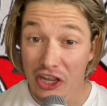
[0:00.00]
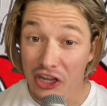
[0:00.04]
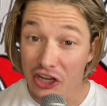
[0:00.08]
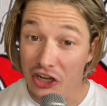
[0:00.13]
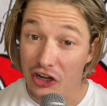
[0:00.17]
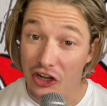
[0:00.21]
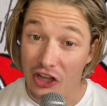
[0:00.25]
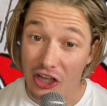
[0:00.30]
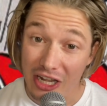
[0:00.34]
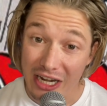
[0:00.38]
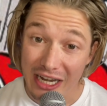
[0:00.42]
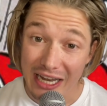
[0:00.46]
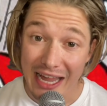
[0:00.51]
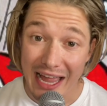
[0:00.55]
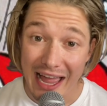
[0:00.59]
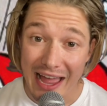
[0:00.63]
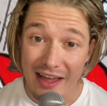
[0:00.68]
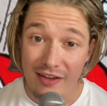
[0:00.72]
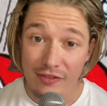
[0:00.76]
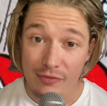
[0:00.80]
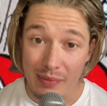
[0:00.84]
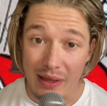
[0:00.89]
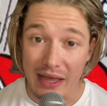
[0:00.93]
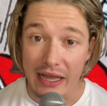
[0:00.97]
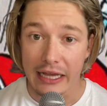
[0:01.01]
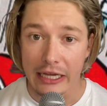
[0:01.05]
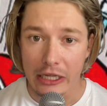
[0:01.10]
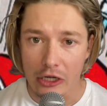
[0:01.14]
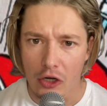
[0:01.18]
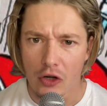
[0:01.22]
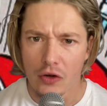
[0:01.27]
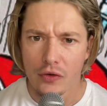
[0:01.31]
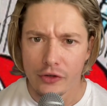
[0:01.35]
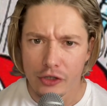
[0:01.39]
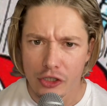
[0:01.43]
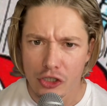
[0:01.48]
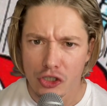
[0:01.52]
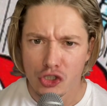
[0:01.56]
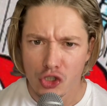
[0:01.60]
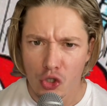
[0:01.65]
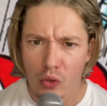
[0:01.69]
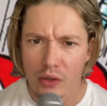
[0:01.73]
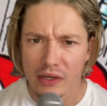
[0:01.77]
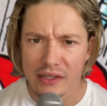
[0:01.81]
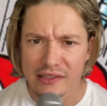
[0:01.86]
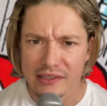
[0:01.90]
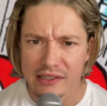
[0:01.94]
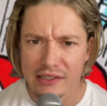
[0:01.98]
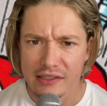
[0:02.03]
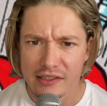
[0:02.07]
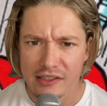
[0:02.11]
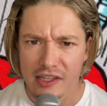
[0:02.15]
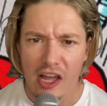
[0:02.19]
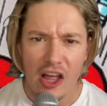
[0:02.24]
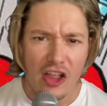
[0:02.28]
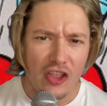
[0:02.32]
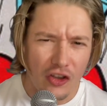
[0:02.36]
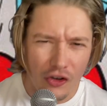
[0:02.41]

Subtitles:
you're going to have pain over your choices.